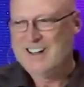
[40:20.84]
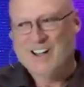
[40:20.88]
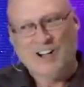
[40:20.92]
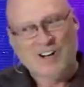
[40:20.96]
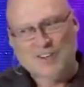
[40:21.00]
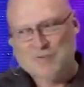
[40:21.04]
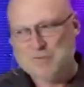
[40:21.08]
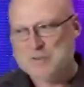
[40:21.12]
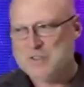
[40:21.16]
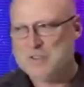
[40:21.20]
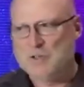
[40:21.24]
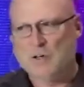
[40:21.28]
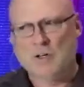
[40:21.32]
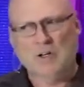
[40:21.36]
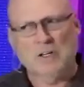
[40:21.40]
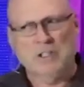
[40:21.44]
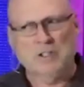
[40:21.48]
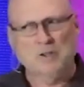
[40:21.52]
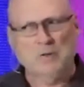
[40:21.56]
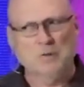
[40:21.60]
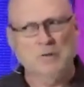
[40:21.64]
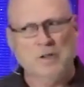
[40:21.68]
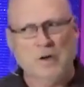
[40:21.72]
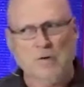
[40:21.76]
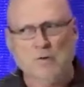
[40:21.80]
I'm still going to
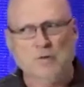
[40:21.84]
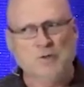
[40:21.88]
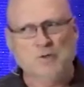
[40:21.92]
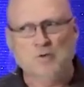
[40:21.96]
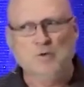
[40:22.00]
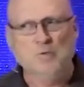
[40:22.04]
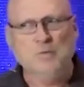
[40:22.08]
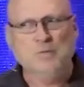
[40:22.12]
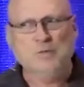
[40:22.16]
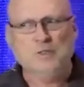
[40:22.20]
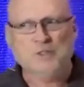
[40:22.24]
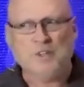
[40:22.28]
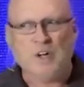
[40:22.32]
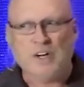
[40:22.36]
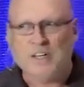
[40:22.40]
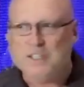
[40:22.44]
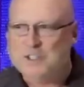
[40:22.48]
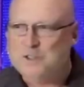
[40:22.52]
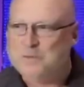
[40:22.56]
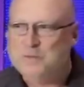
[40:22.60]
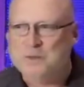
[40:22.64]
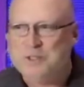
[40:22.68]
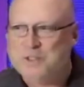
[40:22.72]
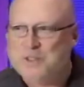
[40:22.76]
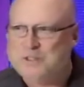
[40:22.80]
do those Zoom studies
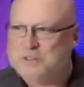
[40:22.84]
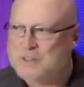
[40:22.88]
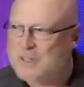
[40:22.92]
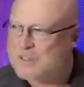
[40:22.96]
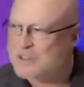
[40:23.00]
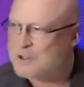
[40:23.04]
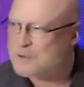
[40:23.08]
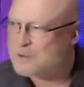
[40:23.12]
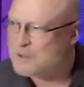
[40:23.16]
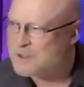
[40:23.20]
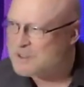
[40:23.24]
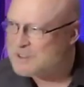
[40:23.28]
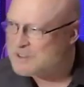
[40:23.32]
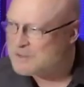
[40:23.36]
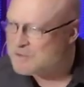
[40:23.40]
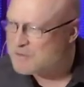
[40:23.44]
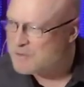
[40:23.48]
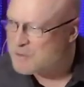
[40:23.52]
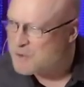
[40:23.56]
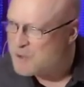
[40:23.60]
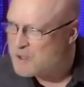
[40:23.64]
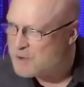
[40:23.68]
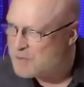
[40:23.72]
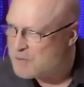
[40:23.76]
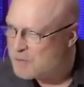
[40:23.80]
because I learned to
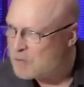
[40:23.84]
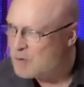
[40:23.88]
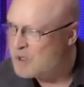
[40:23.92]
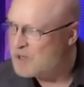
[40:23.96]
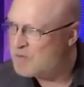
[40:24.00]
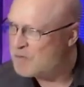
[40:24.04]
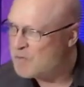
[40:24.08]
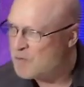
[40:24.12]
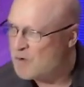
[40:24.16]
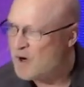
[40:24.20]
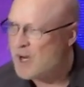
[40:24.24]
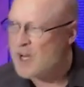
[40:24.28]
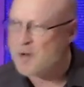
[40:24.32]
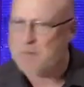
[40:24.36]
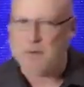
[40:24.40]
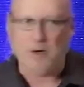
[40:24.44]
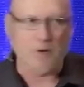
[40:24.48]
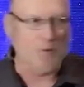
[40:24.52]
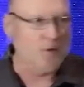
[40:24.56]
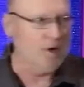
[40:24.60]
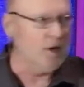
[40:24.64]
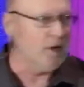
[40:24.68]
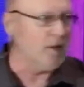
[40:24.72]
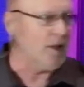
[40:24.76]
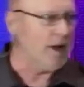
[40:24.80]
free, reframe and
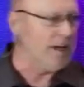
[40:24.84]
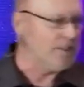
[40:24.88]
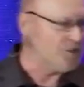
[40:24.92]
realize